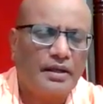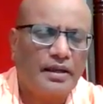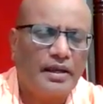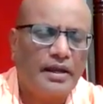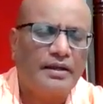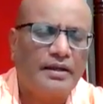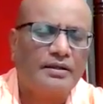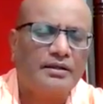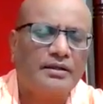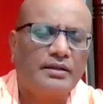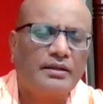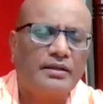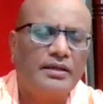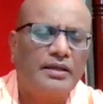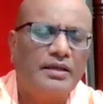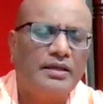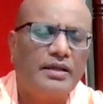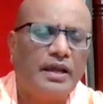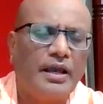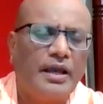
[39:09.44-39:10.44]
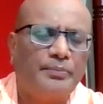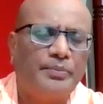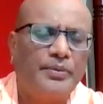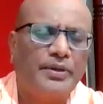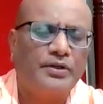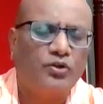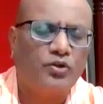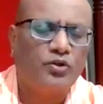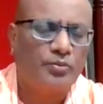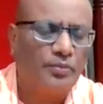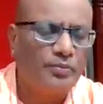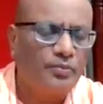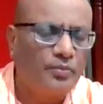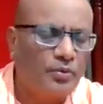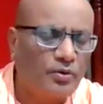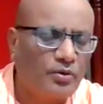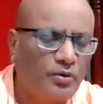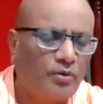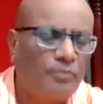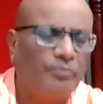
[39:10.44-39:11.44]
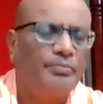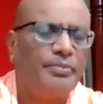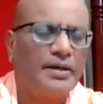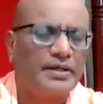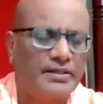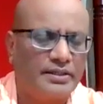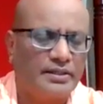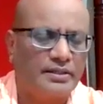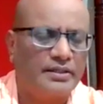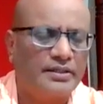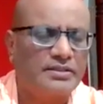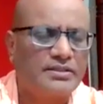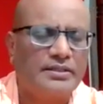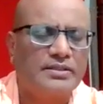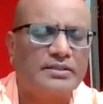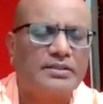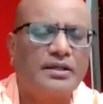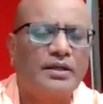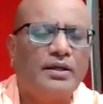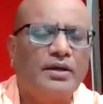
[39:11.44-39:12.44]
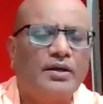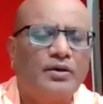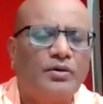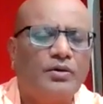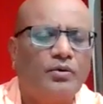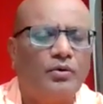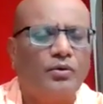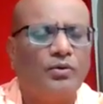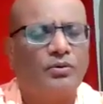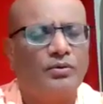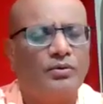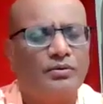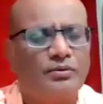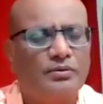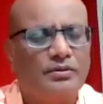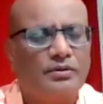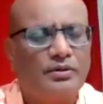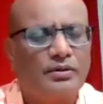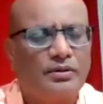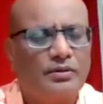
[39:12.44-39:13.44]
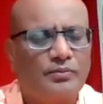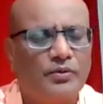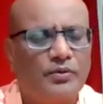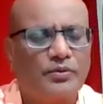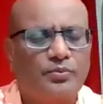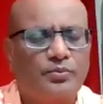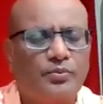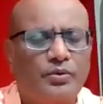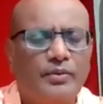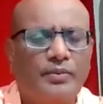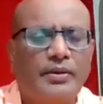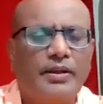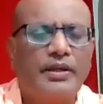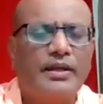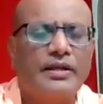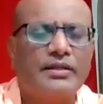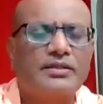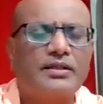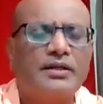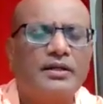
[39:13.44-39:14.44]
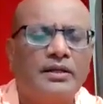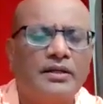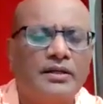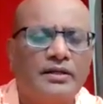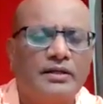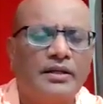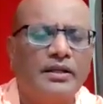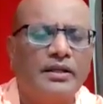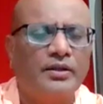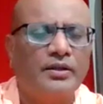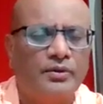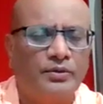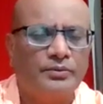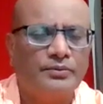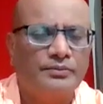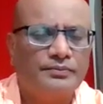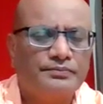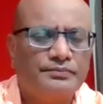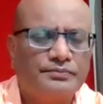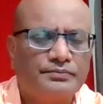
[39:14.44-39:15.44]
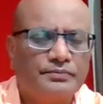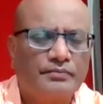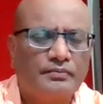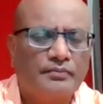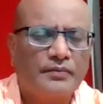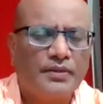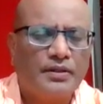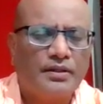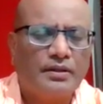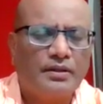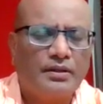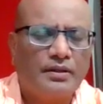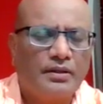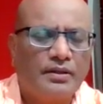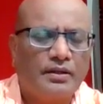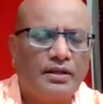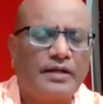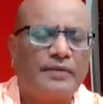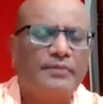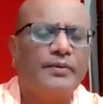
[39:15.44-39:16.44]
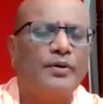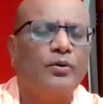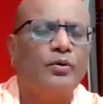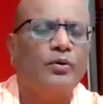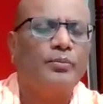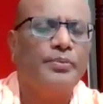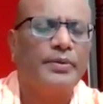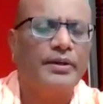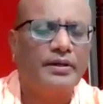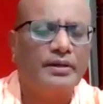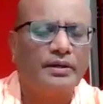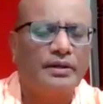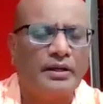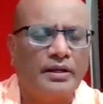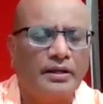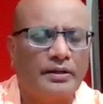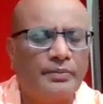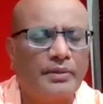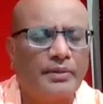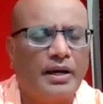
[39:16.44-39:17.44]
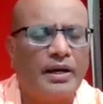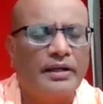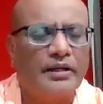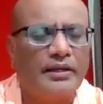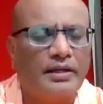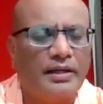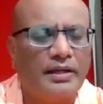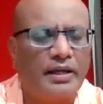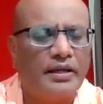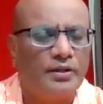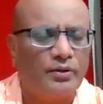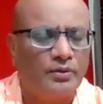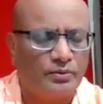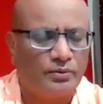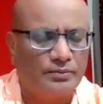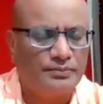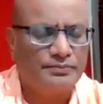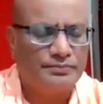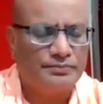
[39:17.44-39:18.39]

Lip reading: And he appeared to be more compassionate. He says, oh, most probably it's hurting you. Let me untie you.